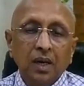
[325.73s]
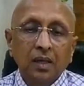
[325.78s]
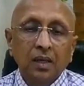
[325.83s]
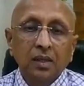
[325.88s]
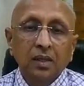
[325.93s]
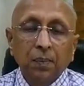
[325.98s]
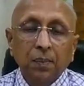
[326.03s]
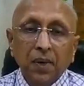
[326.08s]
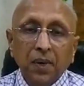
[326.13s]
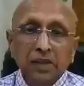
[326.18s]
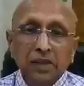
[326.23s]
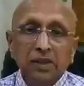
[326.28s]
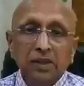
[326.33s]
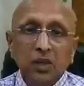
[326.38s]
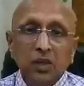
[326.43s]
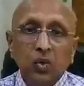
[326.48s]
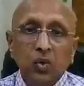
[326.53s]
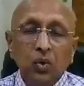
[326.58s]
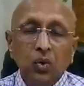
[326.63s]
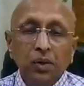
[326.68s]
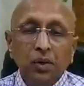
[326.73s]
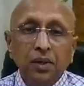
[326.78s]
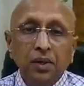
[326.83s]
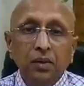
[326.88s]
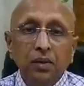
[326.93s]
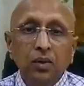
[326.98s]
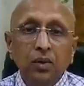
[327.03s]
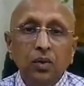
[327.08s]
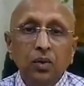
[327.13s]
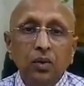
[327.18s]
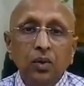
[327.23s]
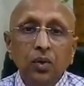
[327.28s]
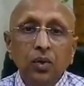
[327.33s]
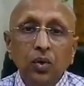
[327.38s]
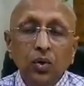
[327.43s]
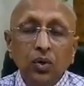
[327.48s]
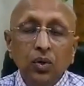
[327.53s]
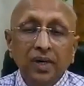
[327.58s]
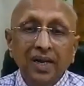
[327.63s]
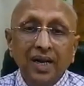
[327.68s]
The person who
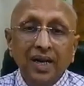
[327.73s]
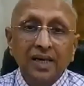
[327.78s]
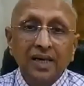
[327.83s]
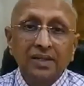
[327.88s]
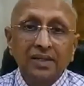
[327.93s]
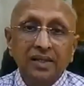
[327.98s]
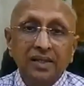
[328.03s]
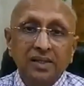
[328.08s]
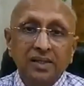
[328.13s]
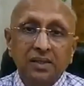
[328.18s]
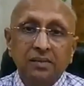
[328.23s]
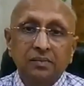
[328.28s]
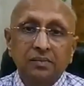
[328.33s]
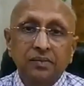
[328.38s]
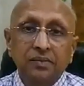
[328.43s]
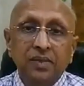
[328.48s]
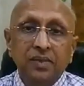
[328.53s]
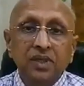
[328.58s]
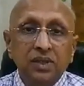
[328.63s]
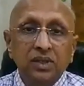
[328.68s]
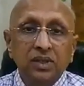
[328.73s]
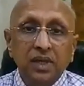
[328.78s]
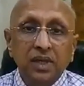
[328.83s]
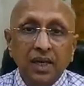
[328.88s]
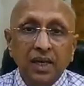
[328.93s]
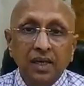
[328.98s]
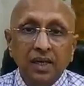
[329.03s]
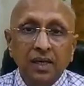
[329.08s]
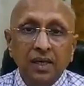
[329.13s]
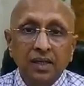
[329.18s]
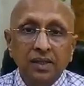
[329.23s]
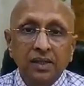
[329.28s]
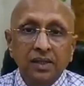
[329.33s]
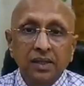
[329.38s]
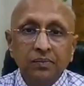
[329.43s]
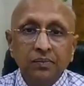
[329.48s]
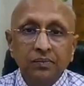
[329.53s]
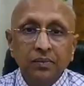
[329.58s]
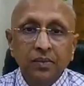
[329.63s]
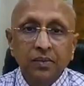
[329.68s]
utilizes this
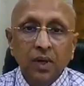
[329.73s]
energy